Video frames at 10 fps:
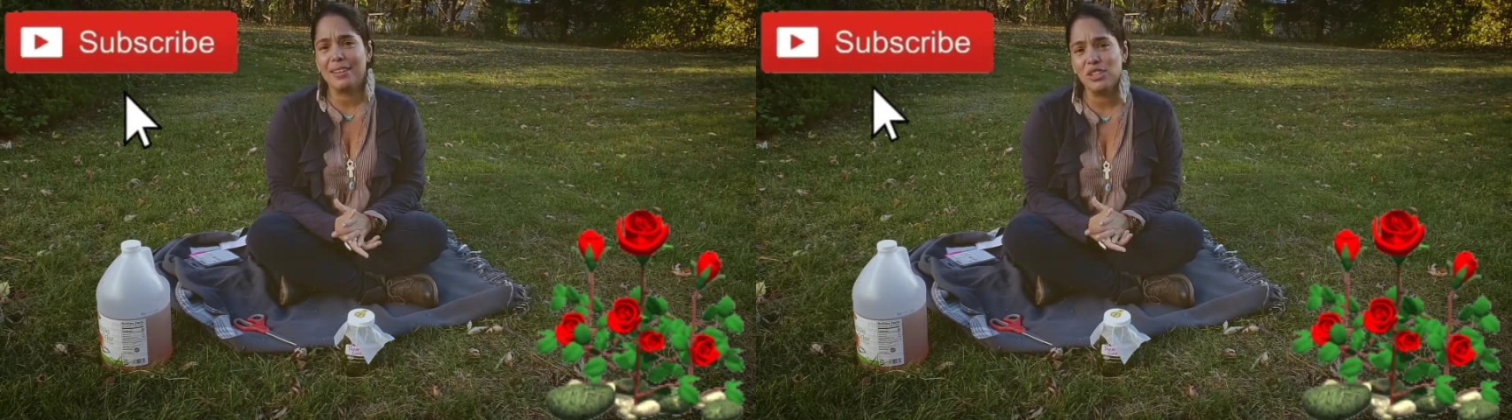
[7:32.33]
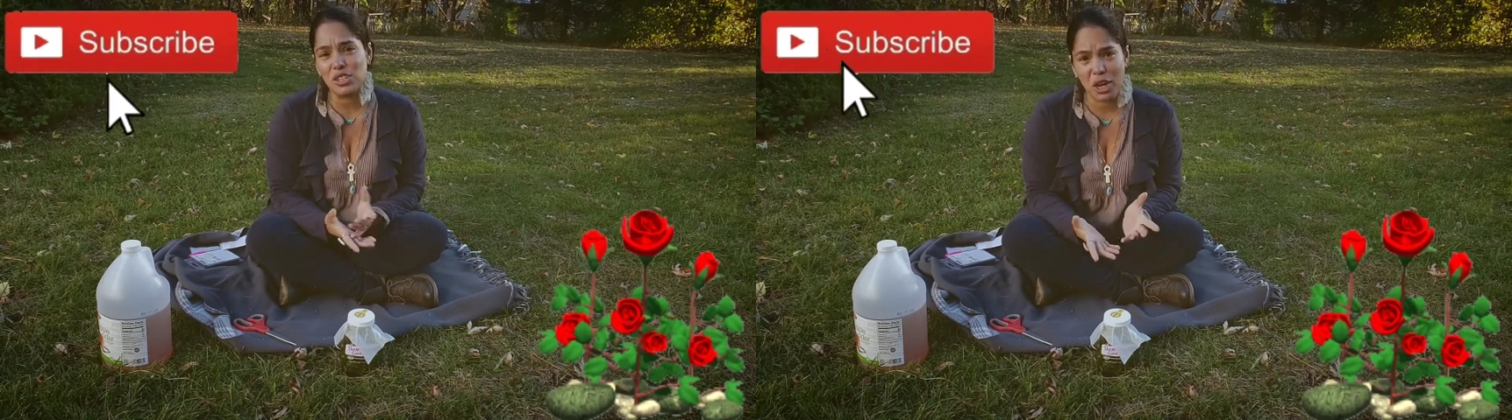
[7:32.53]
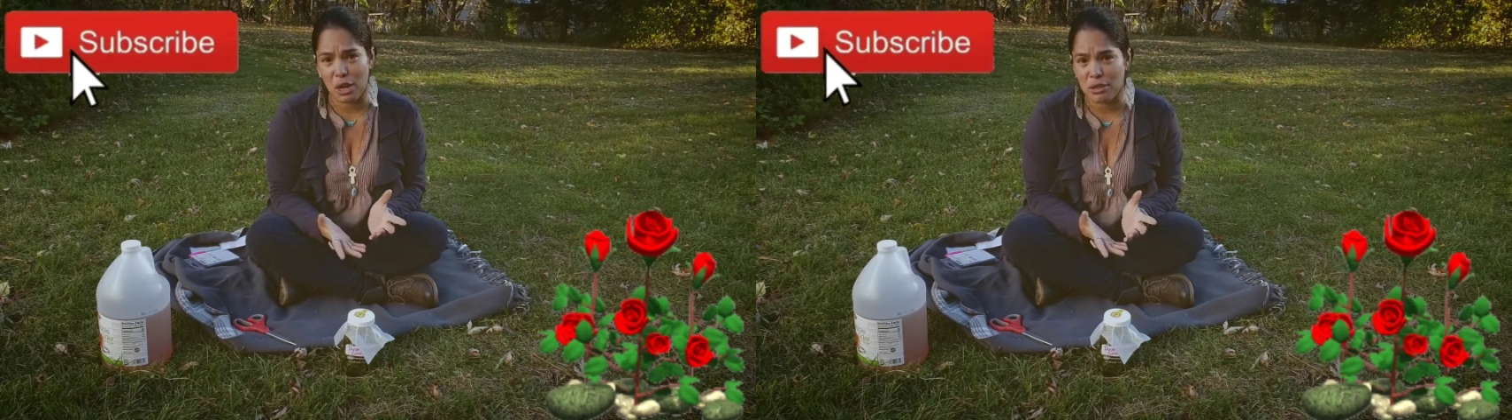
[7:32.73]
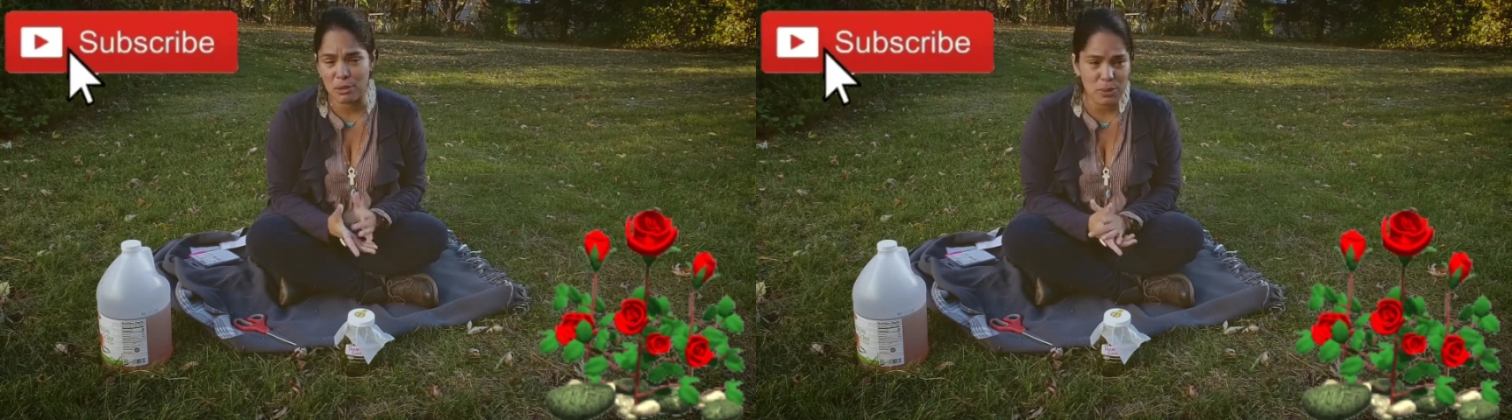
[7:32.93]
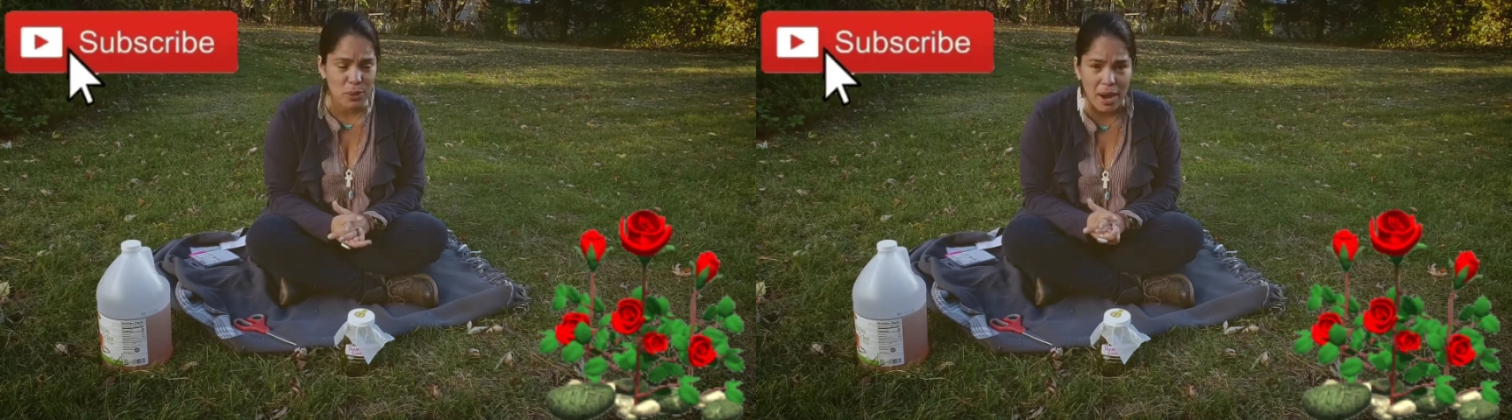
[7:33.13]
share,
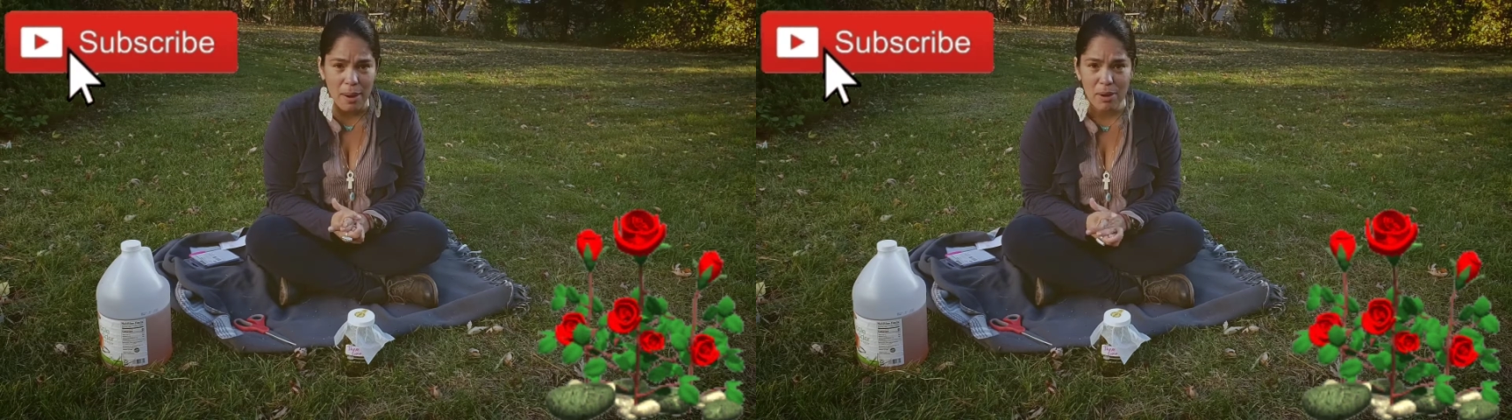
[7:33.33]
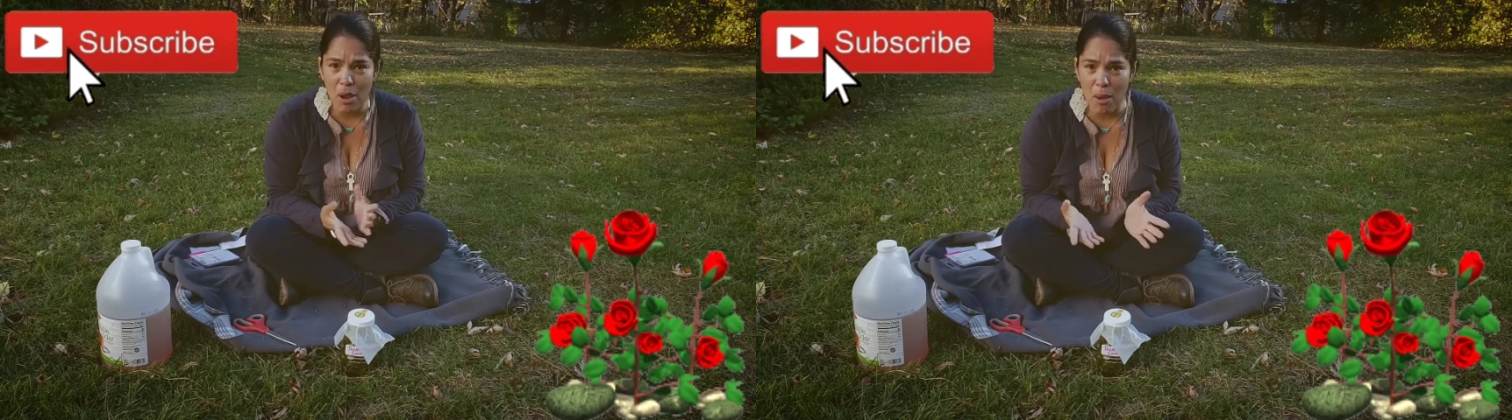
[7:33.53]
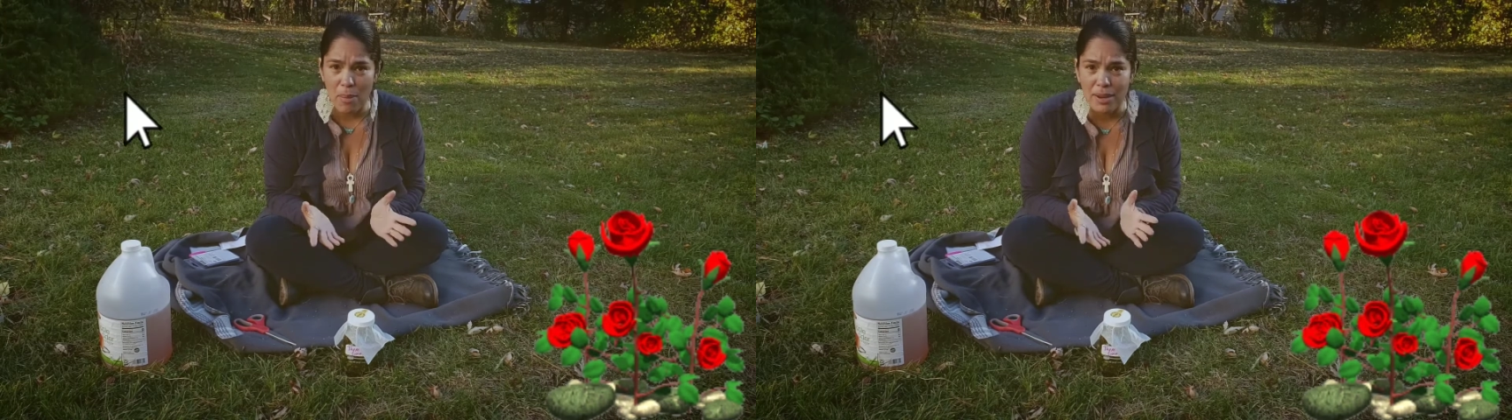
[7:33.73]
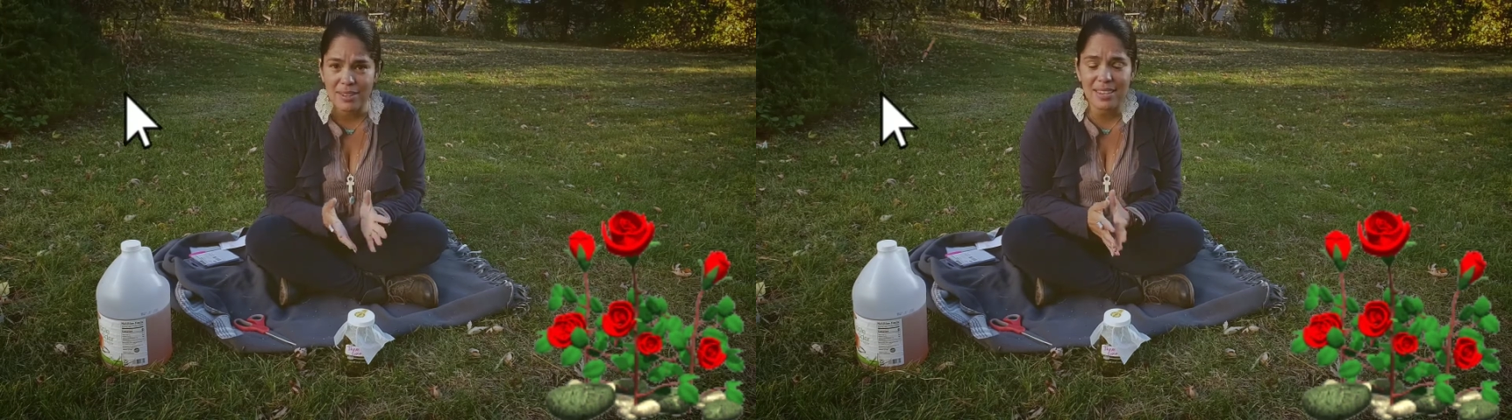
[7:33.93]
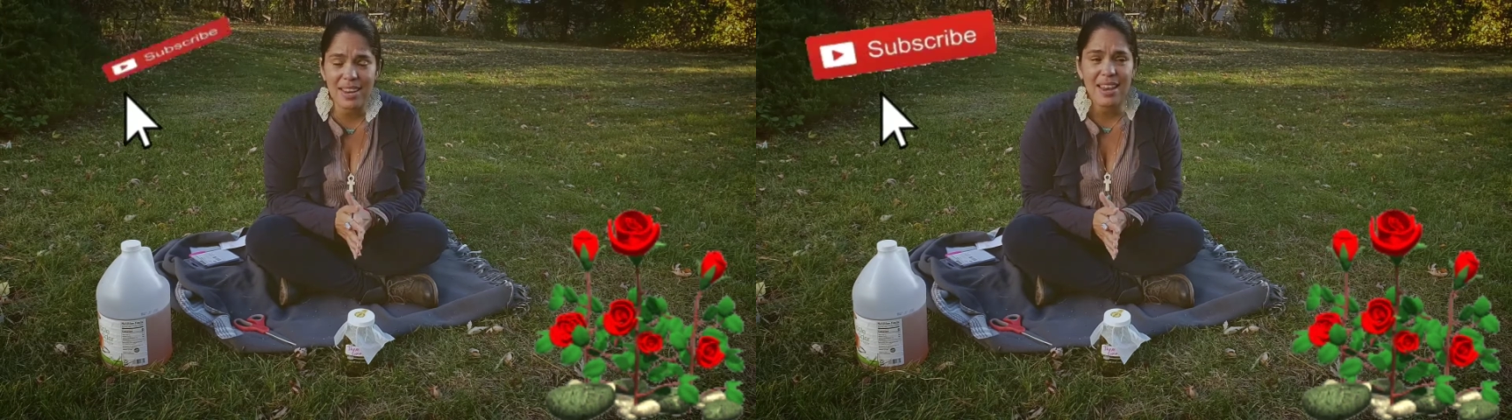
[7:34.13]
subscribe, comment,